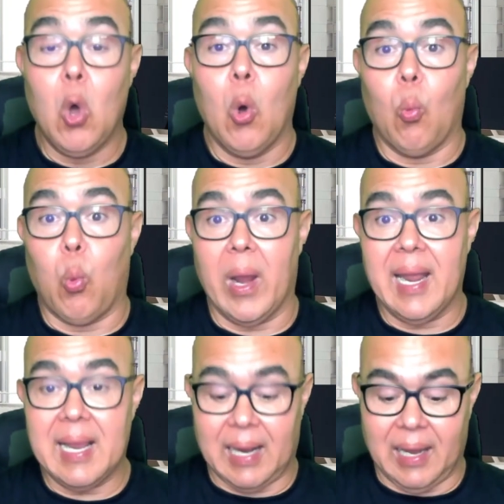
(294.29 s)
When
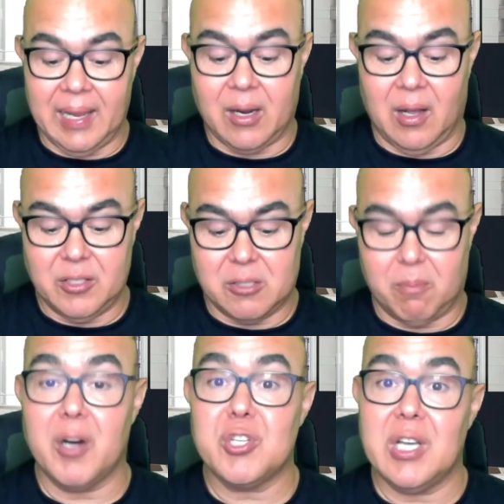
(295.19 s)
I click on
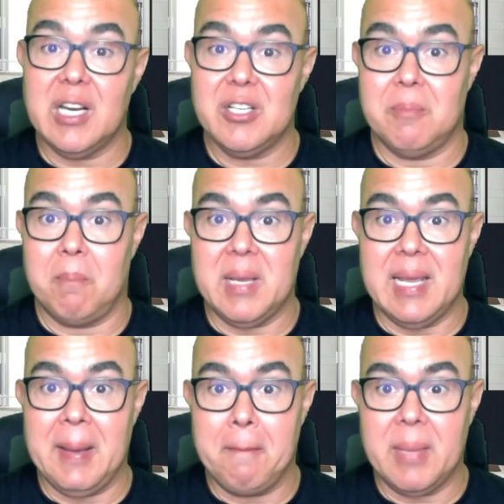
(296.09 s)
Smart Chain
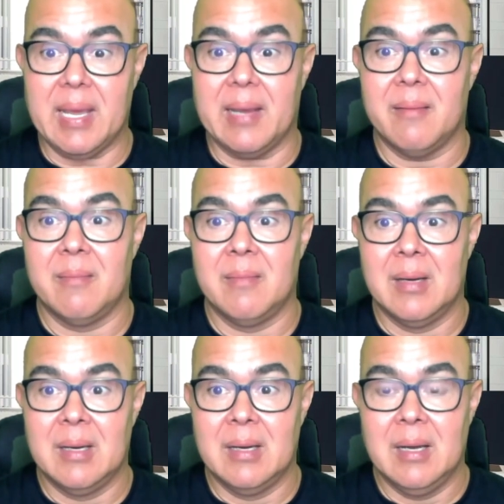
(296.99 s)
BNB,
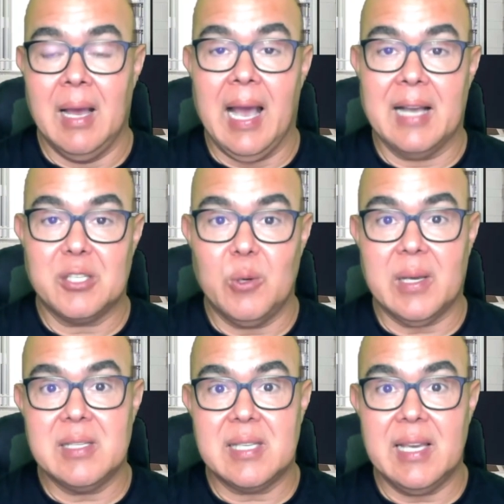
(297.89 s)
as you
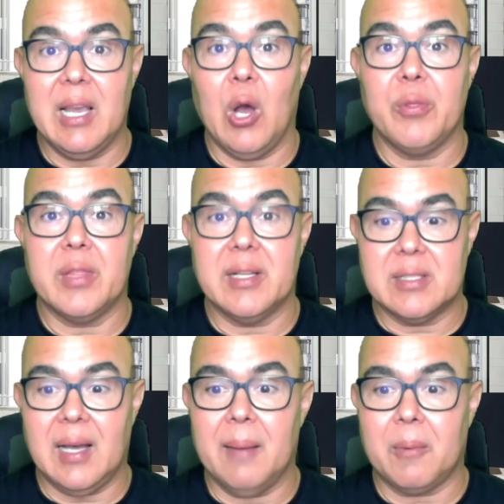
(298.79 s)
can see on the
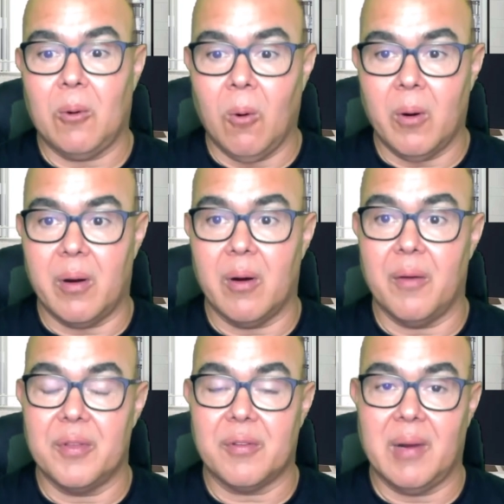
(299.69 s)
top corner
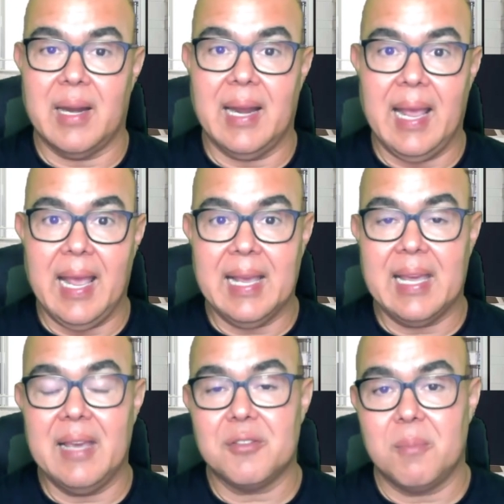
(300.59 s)
of the screen, it
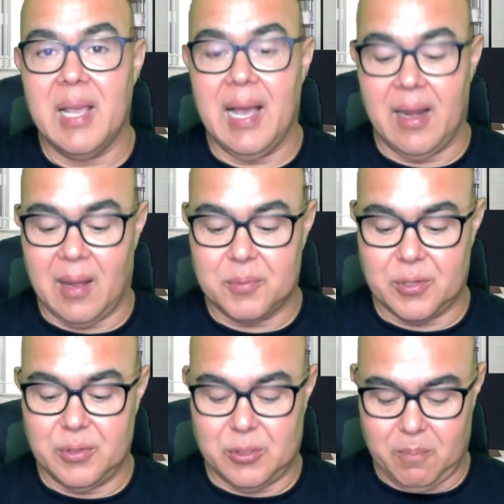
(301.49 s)
gives me an
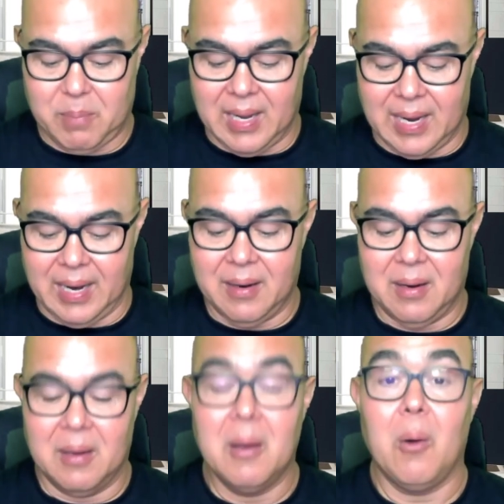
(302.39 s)
option to buy.
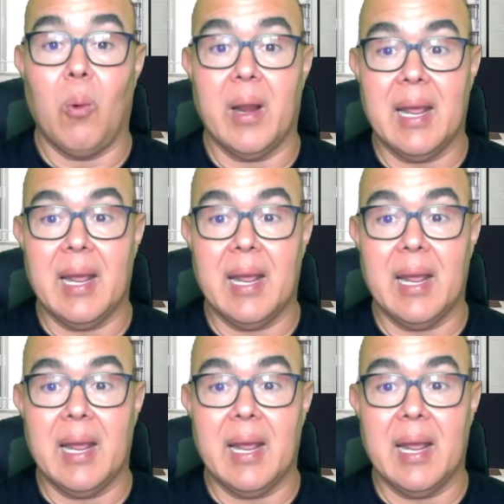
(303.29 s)
When I